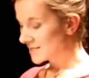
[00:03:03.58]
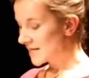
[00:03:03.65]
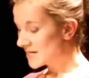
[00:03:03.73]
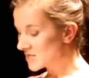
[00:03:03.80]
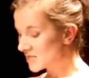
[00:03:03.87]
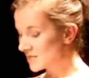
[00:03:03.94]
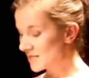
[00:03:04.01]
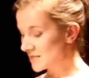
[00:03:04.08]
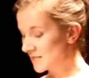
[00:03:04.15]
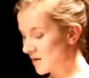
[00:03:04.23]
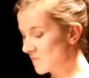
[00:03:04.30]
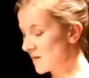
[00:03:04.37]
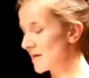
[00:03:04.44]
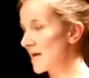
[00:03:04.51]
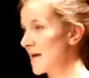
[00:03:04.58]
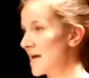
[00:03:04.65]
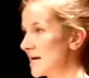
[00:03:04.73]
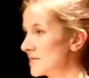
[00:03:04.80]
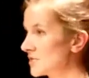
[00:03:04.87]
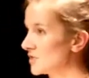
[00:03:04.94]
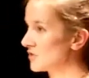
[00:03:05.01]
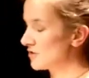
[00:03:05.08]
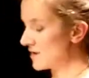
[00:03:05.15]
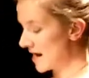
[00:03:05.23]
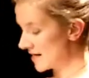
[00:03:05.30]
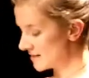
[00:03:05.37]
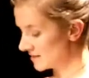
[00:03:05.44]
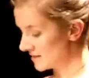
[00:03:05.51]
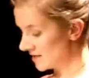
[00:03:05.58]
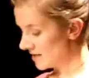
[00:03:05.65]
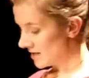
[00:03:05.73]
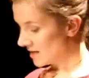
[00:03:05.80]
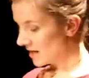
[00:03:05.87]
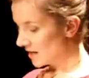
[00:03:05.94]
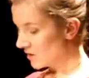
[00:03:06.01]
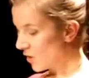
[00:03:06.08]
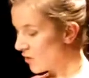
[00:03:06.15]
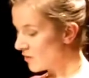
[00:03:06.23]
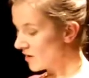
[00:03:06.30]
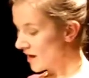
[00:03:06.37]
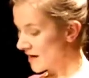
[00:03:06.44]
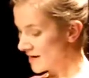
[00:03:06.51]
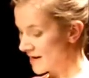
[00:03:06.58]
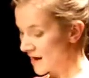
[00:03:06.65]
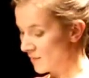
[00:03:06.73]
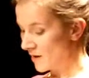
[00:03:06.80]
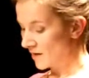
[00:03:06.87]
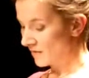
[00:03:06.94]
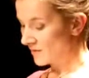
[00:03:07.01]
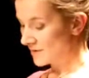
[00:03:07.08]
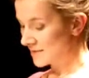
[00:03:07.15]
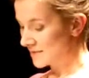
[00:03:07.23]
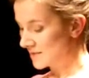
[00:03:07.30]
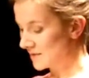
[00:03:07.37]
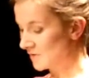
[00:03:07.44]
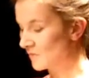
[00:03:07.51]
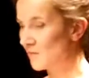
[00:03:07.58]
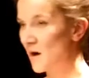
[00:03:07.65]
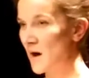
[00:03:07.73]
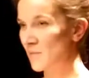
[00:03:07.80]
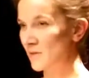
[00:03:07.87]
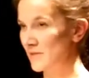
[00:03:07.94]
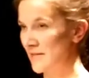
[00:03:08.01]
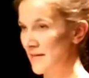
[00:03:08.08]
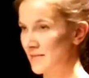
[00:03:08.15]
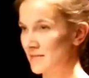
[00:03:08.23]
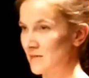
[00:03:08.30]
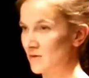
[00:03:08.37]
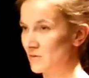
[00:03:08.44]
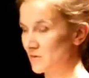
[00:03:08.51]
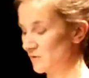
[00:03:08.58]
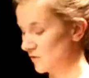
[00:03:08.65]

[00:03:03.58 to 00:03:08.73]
intention this coming year is to create an online network of existing fibre and textiles